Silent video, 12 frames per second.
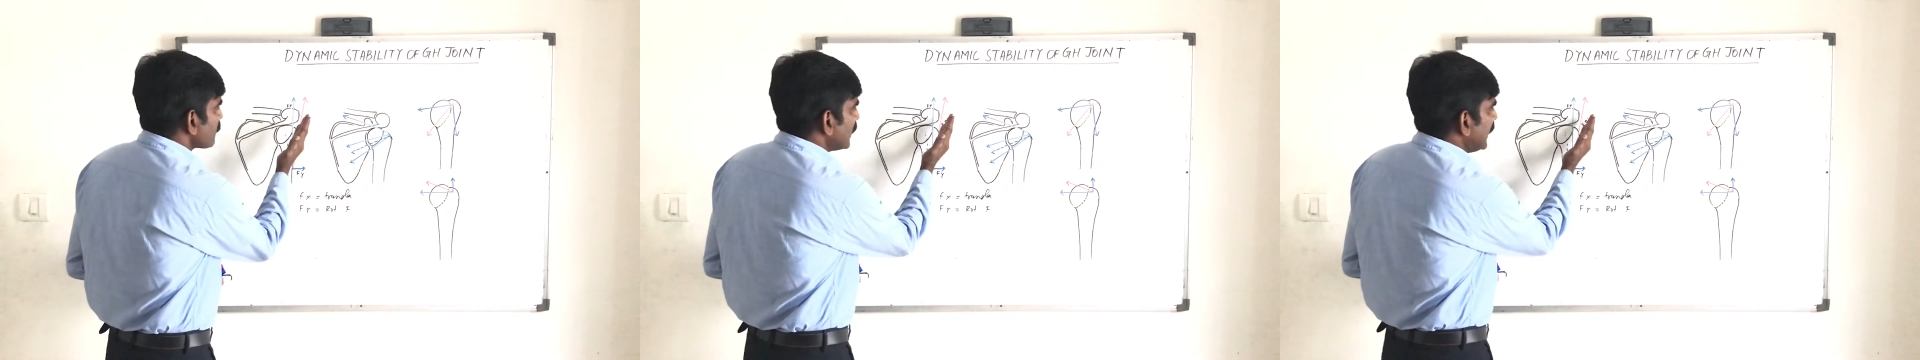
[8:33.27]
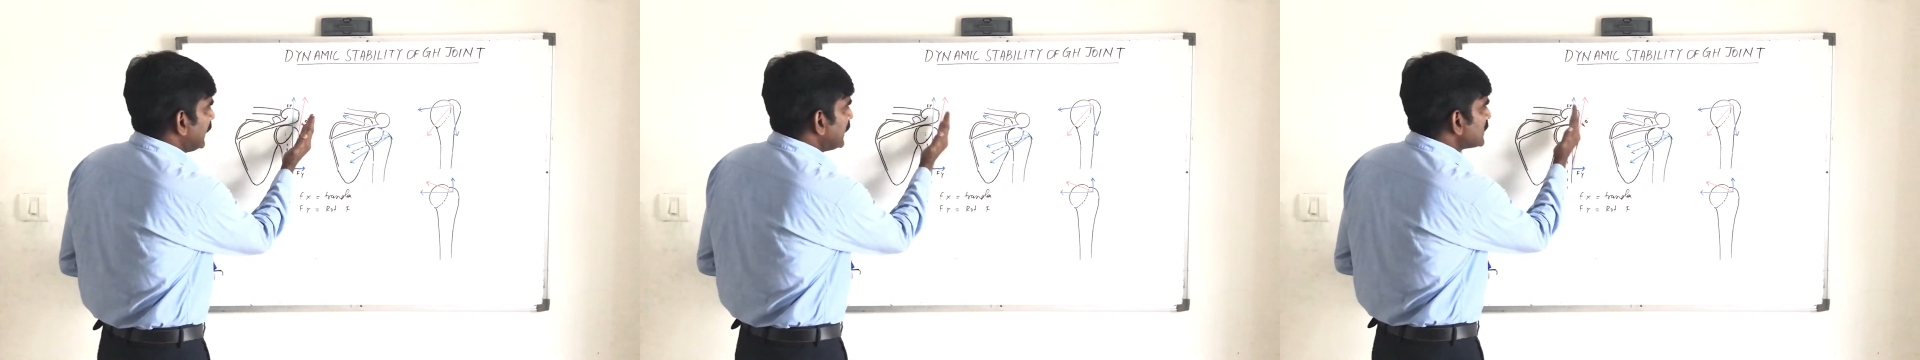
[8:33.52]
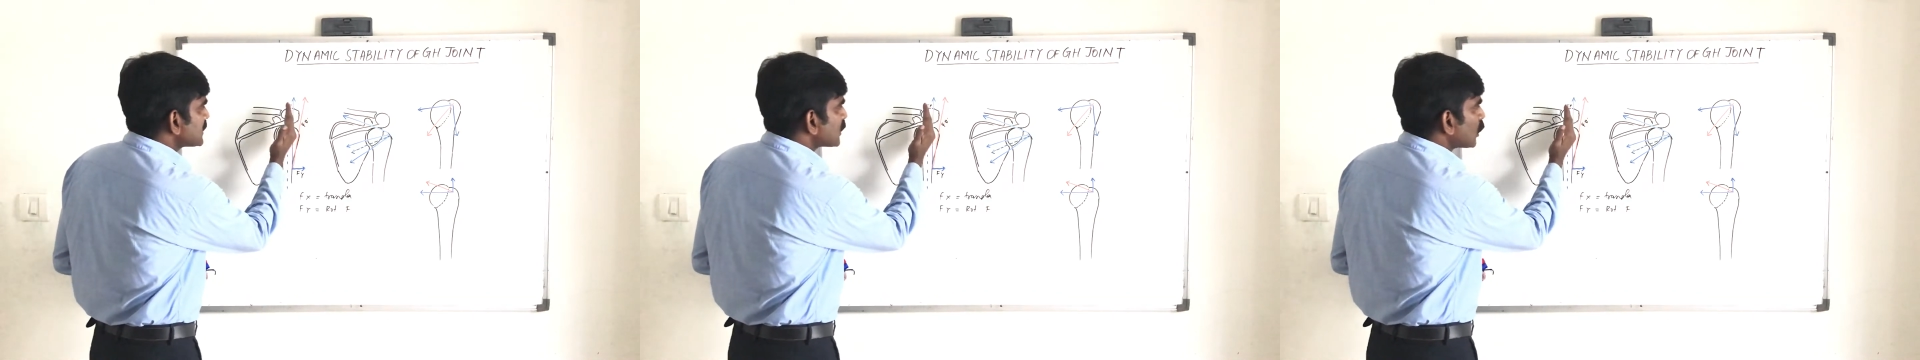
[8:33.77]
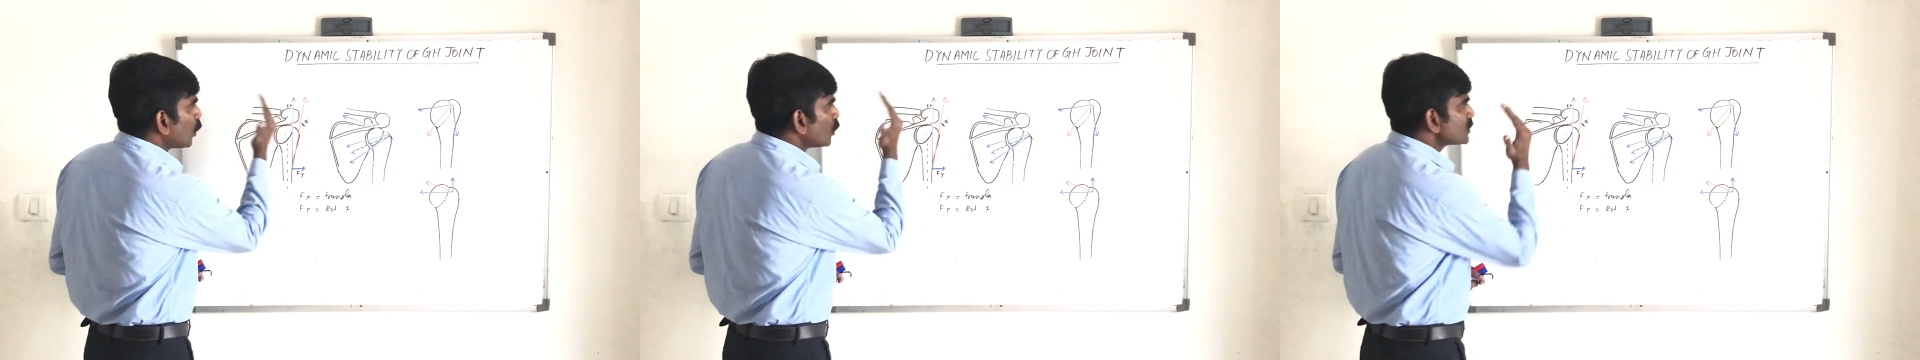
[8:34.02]
it is
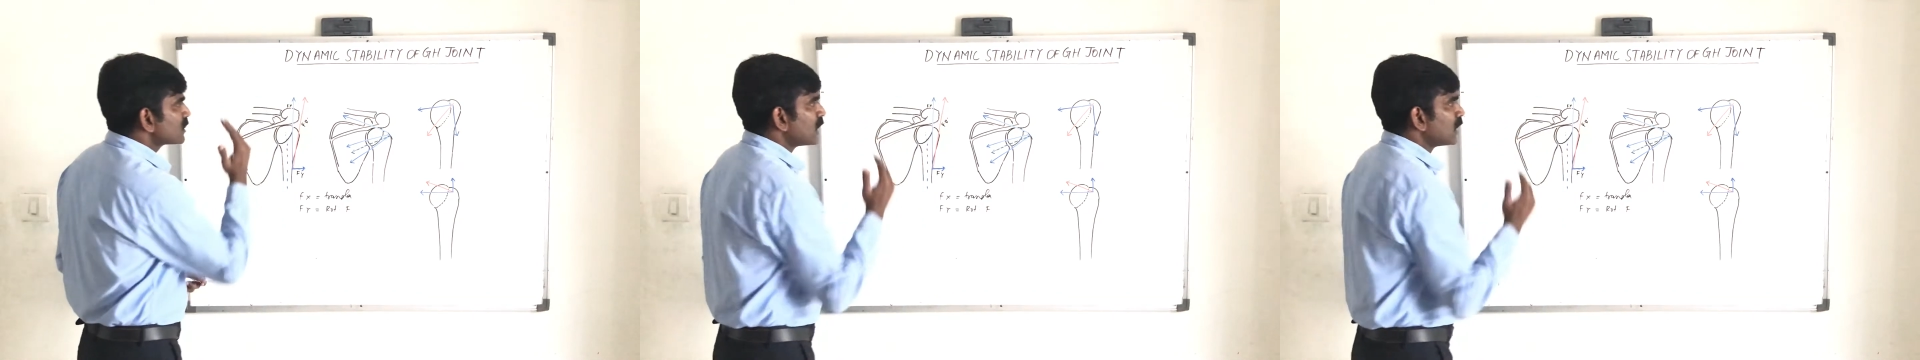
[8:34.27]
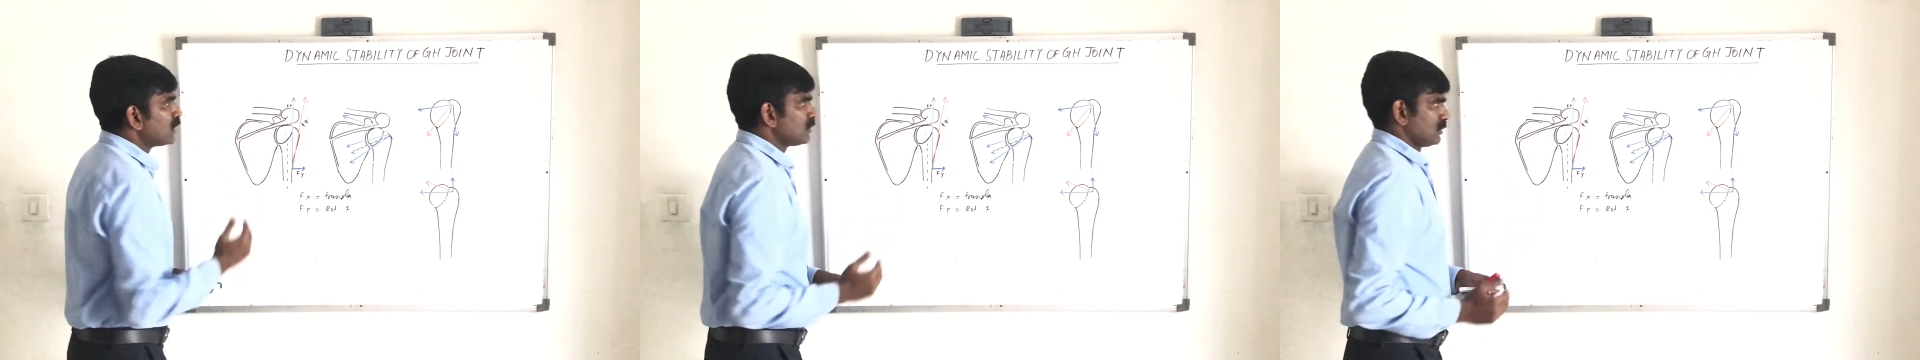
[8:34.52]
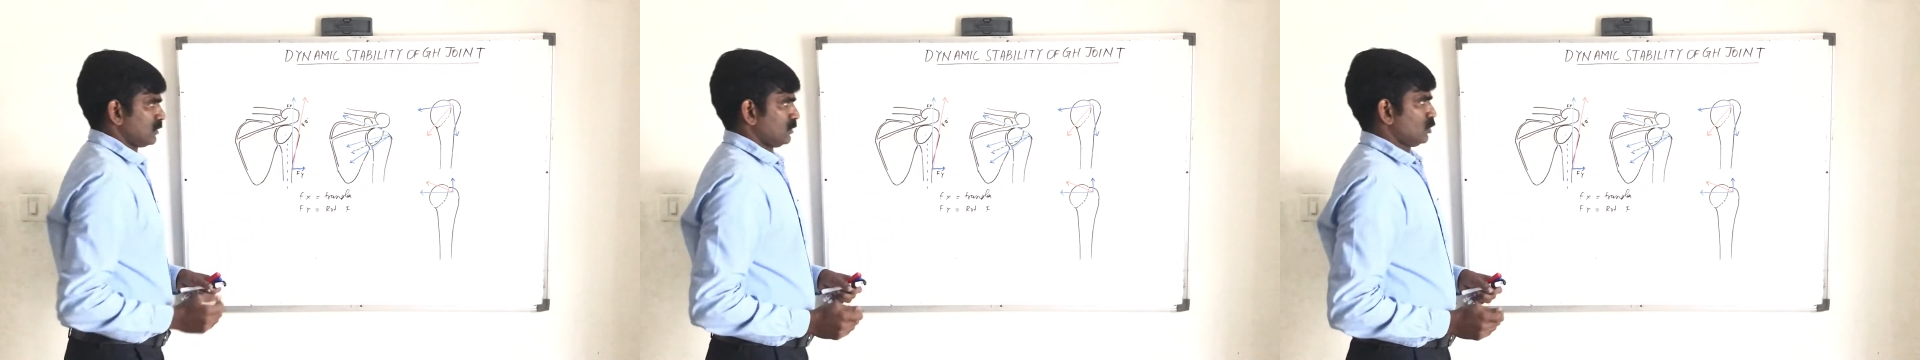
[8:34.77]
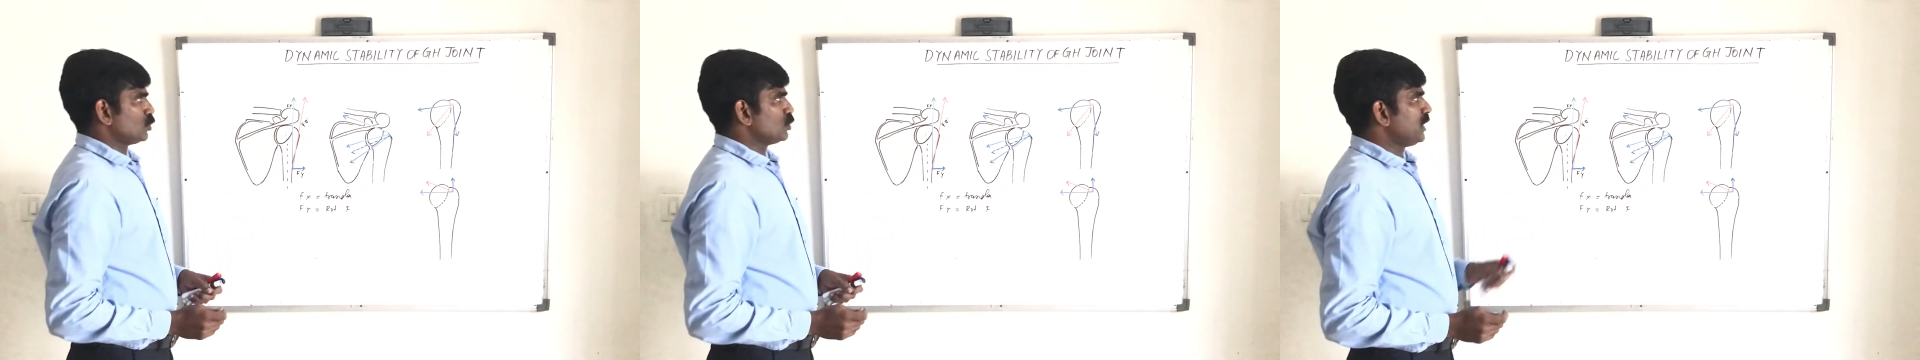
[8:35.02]
closer
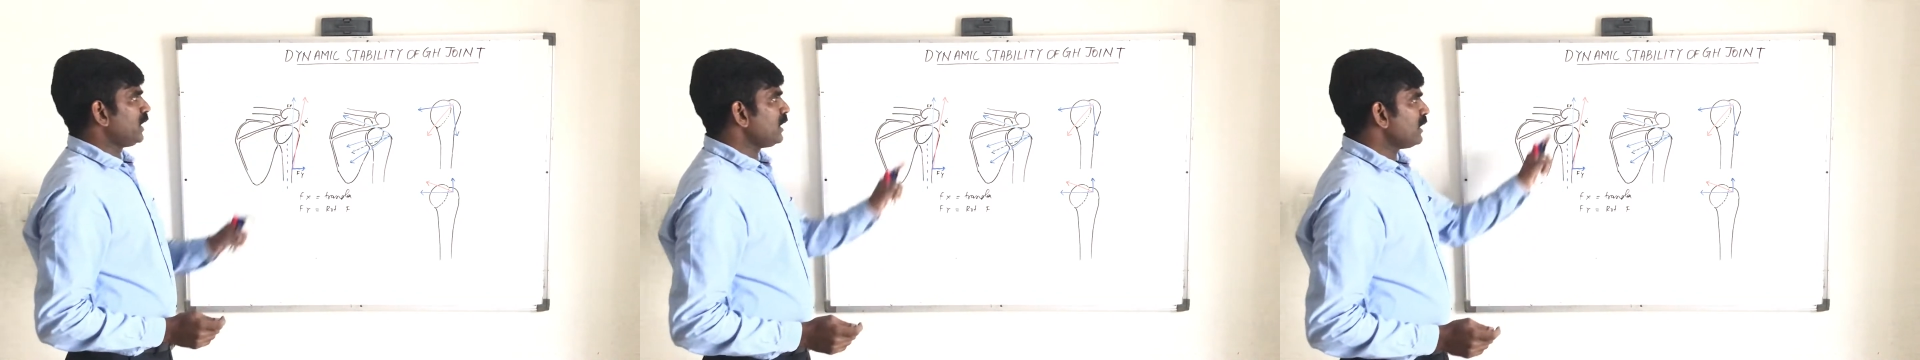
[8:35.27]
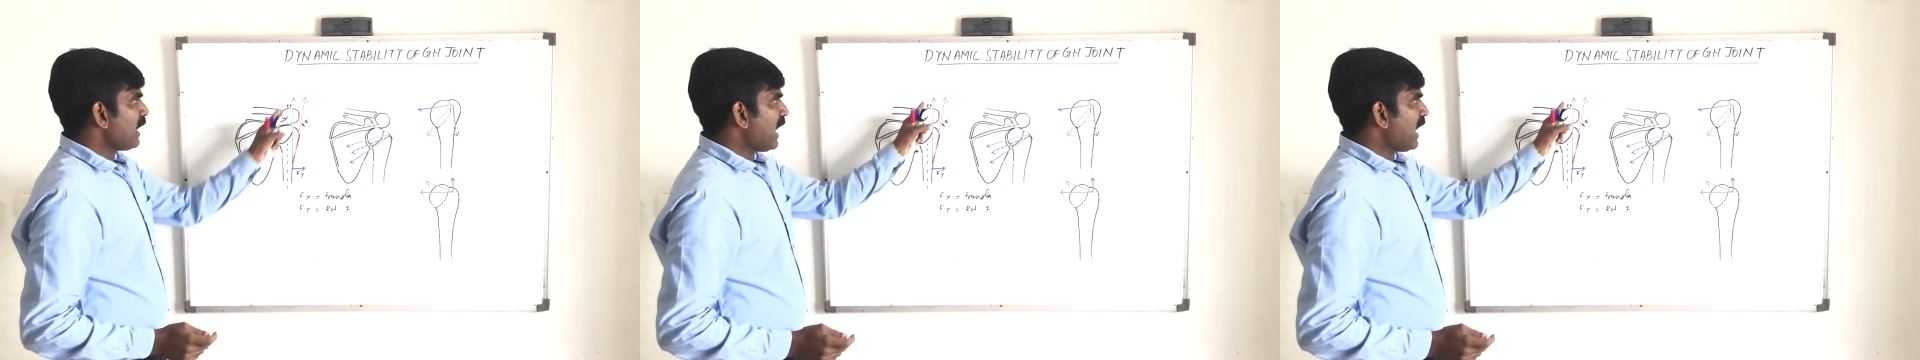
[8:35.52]
to the